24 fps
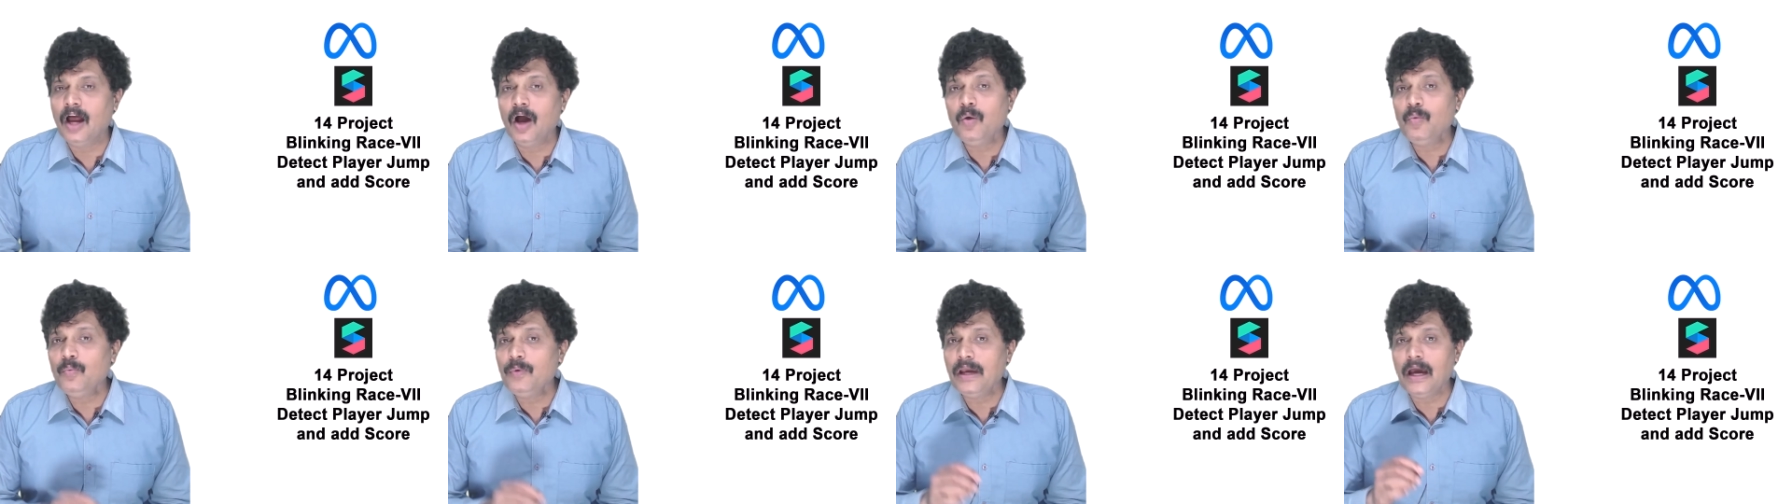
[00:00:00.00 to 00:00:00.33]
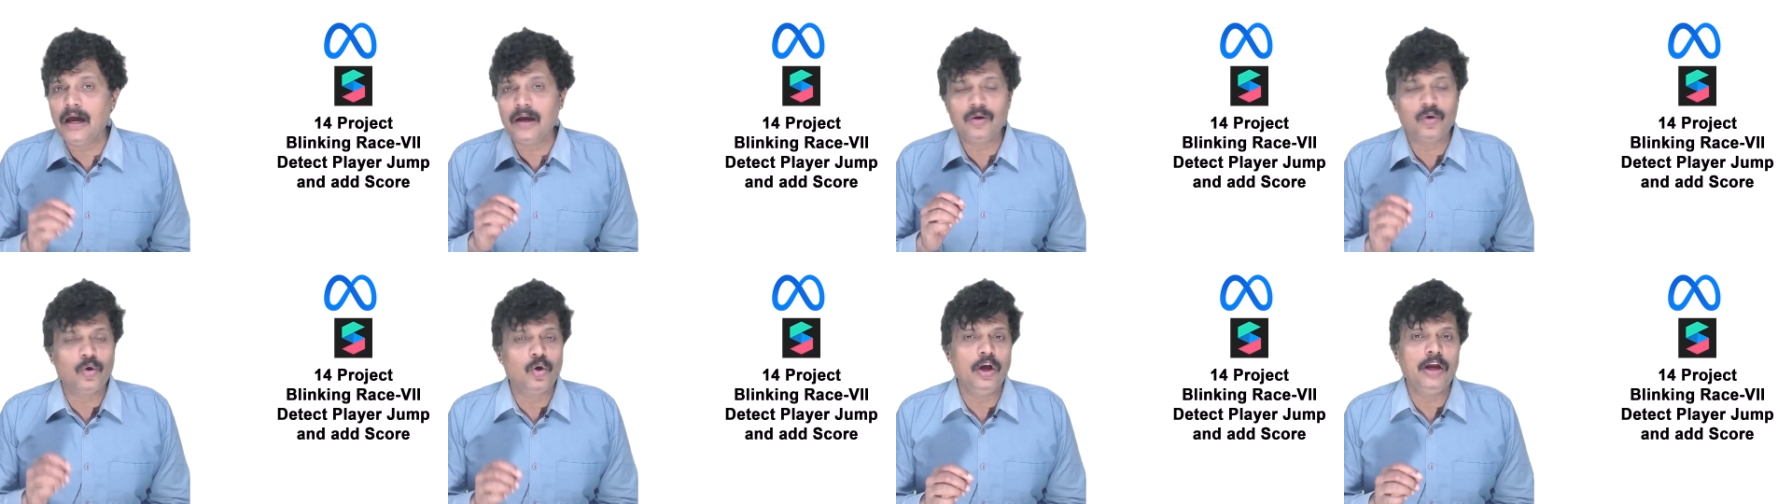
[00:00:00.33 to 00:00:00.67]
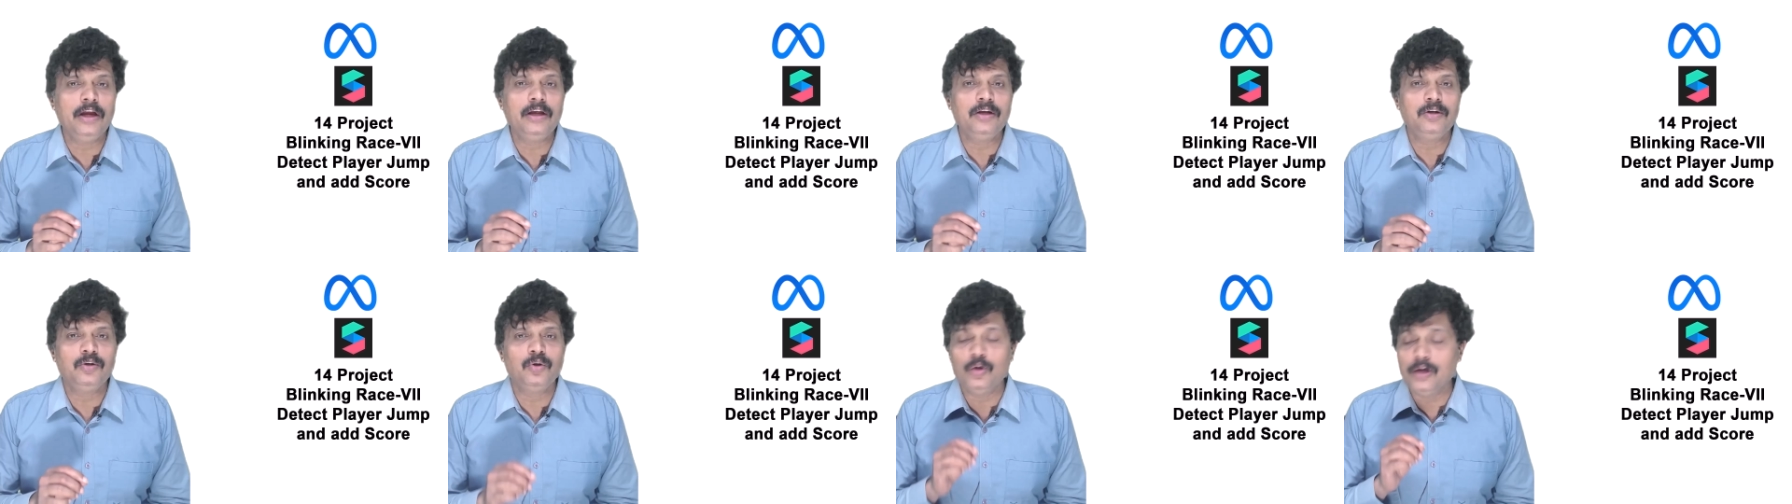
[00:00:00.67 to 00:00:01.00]
now we are
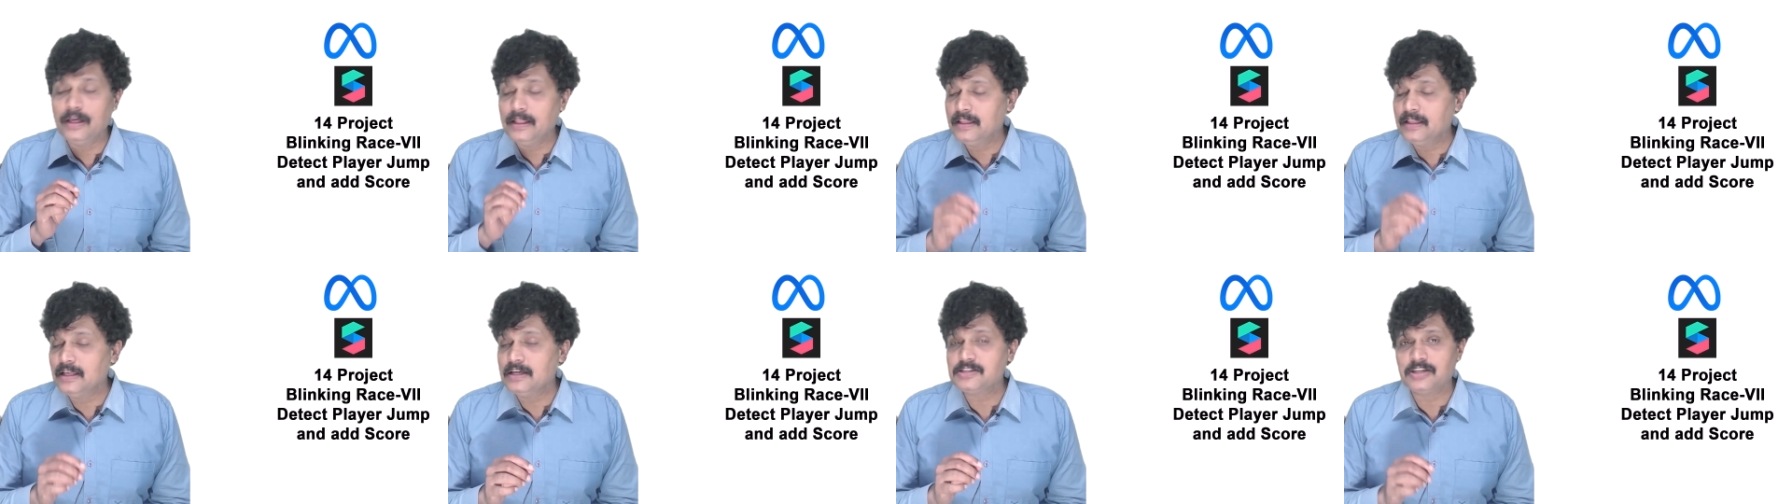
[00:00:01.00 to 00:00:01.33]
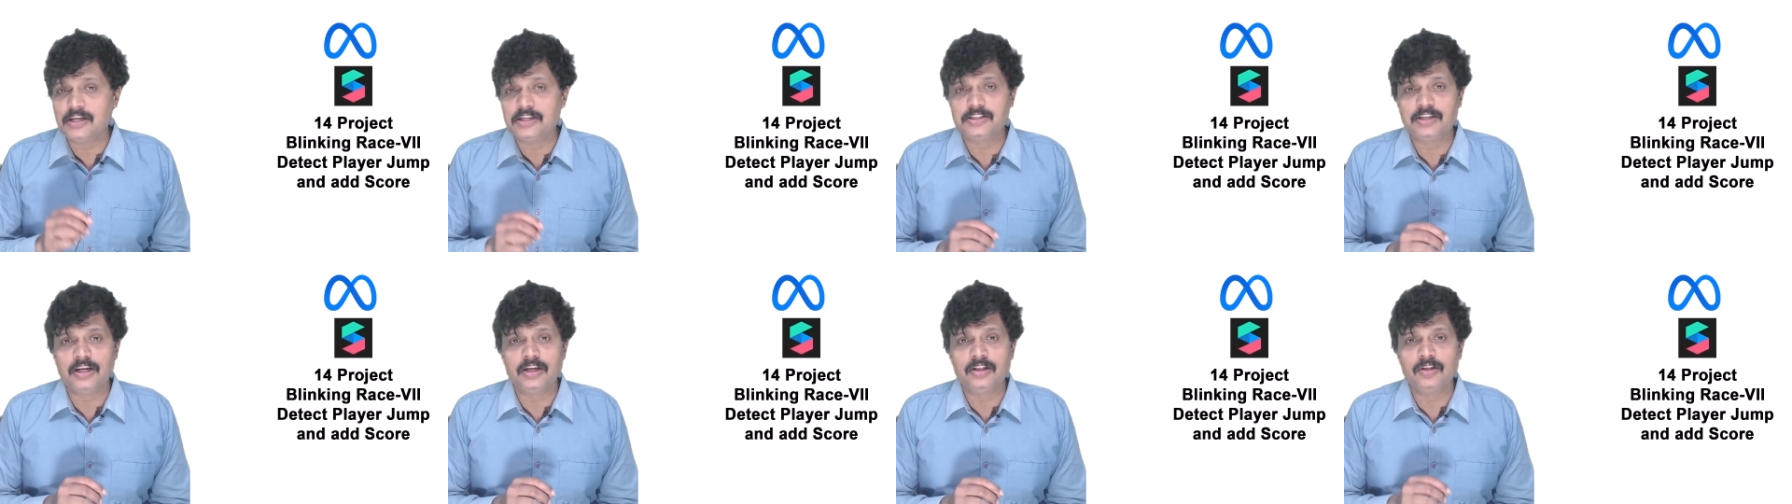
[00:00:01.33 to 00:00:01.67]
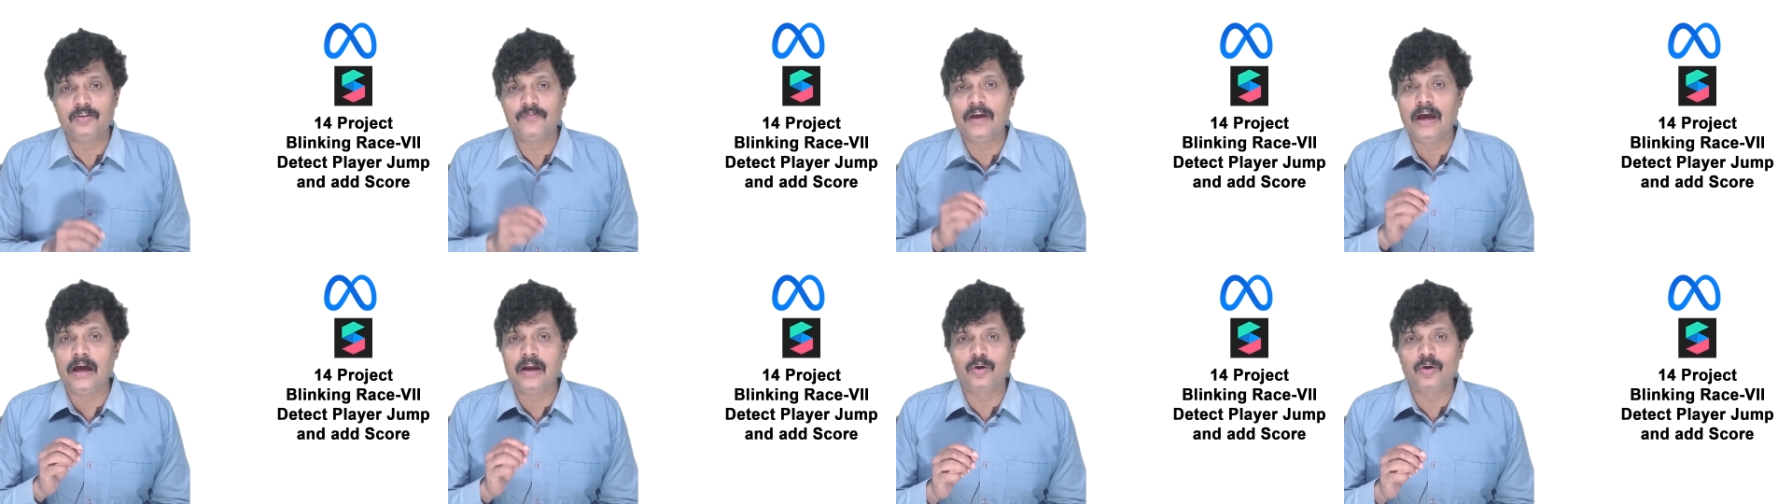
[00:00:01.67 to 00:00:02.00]
going to in this session
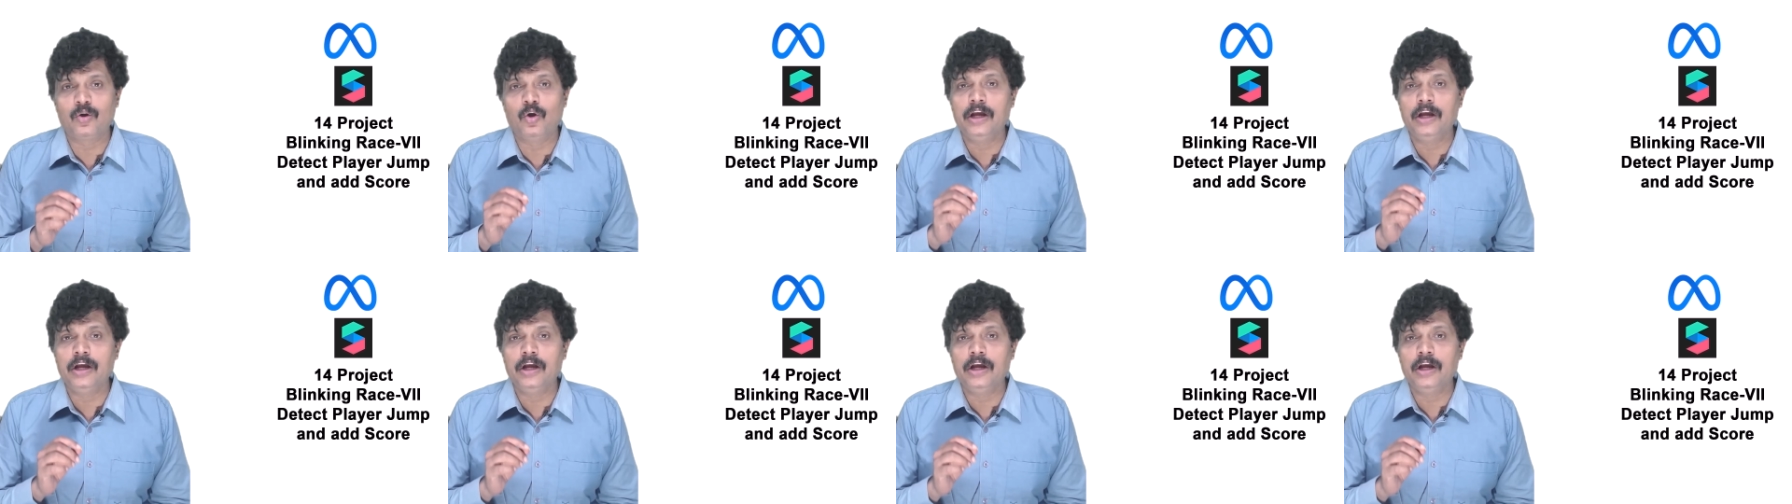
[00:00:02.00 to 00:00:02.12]
we are